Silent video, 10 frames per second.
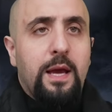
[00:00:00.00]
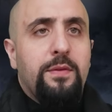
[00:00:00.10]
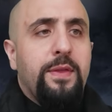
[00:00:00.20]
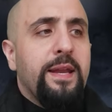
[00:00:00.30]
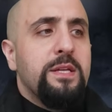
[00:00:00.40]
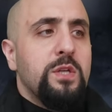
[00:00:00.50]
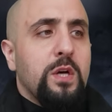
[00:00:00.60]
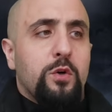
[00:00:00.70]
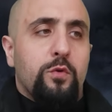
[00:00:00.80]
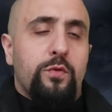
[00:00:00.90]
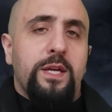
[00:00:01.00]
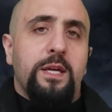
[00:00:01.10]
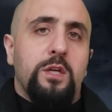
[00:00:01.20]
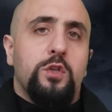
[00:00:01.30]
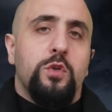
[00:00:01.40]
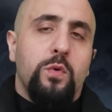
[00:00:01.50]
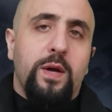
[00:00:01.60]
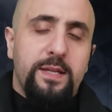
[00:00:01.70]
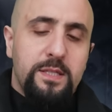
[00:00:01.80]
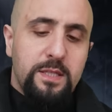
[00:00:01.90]
And that is agreeing
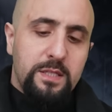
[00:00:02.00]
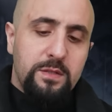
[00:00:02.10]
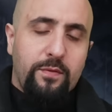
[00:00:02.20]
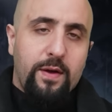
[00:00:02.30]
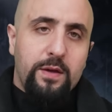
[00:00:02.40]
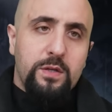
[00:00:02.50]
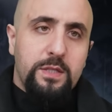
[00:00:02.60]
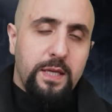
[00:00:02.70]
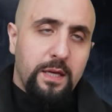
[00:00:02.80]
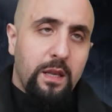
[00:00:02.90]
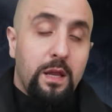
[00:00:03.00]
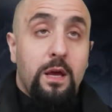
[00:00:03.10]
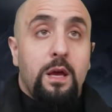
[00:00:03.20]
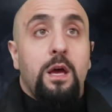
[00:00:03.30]
to a ceasefire deal